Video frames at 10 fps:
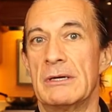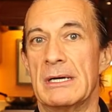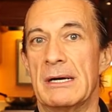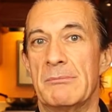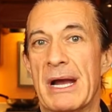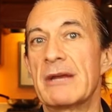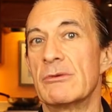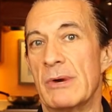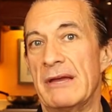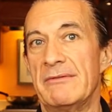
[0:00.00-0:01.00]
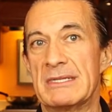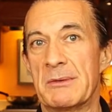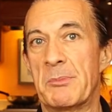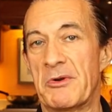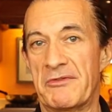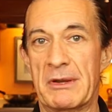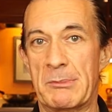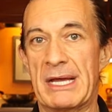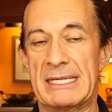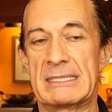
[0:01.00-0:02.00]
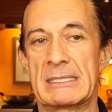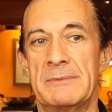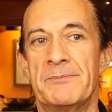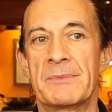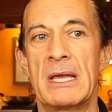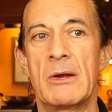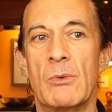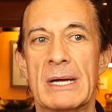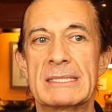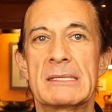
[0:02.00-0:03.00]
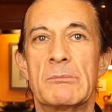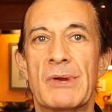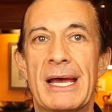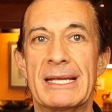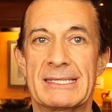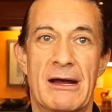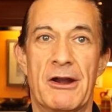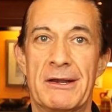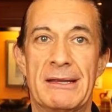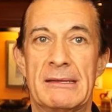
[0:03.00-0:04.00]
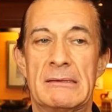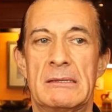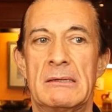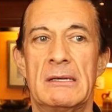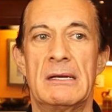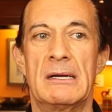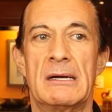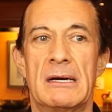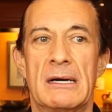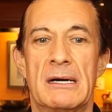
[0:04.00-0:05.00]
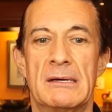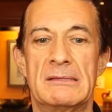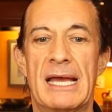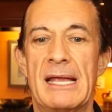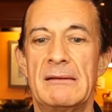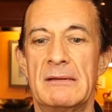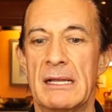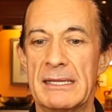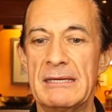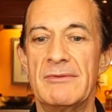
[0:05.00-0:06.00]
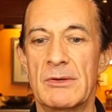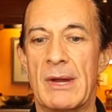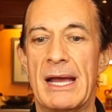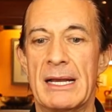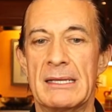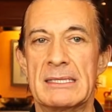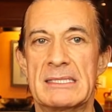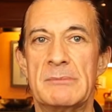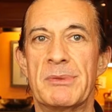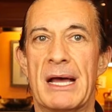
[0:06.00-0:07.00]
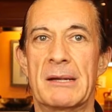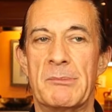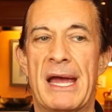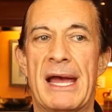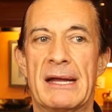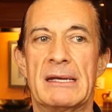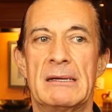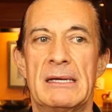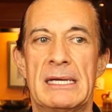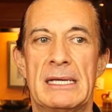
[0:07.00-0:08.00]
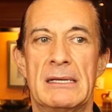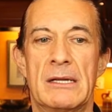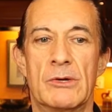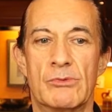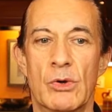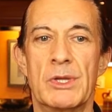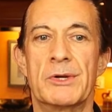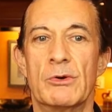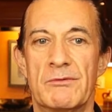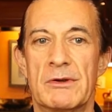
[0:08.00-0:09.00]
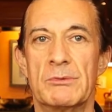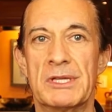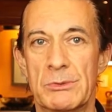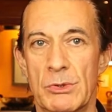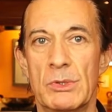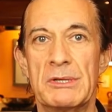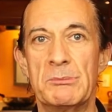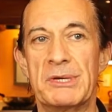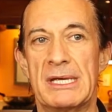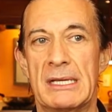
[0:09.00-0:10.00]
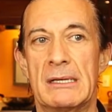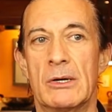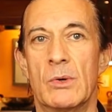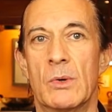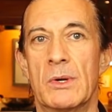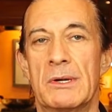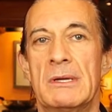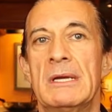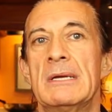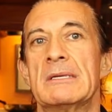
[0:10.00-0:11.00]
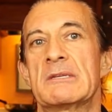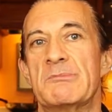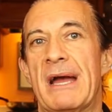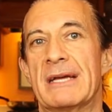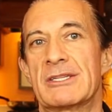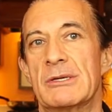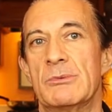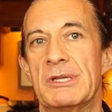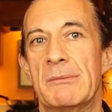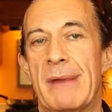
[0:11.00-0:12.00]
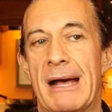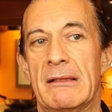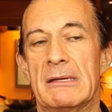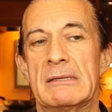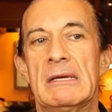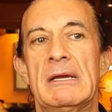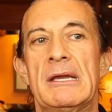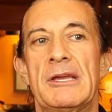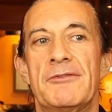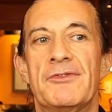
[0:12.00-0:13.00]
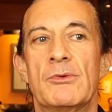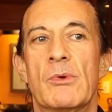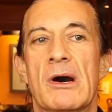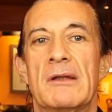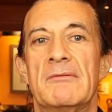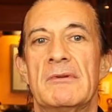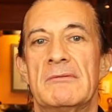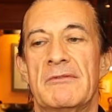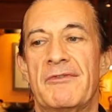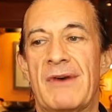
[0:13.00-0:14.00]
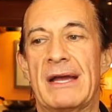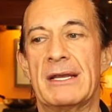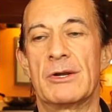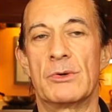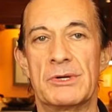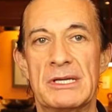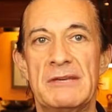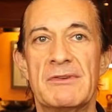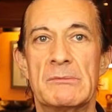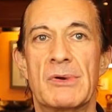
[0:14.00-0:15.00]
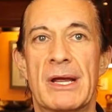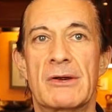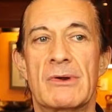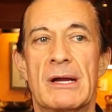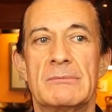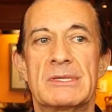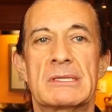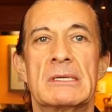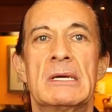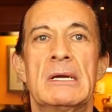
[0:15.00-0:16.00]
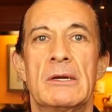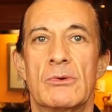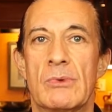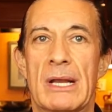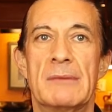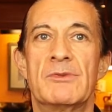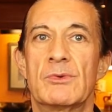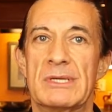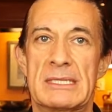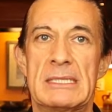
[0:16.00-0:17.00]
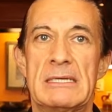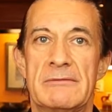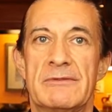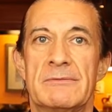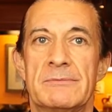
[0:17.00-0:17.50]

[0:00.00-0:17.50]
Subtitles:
microwave is a perfect place. Once the bread is hardened, then leave it right on the Ziploc bag and roll it over with a rolling pin or smash it with a mallet. If you want finer or even breadcrumbs, run them through a sieve